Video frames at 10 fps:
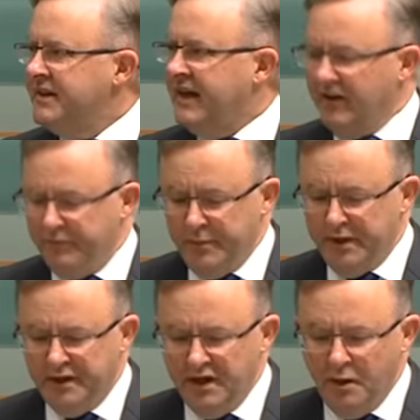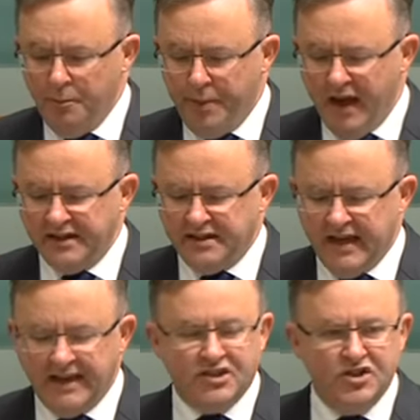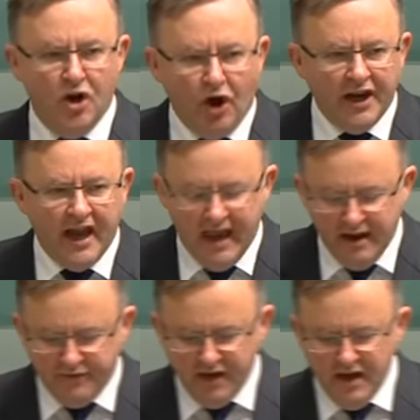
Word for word: government but does not have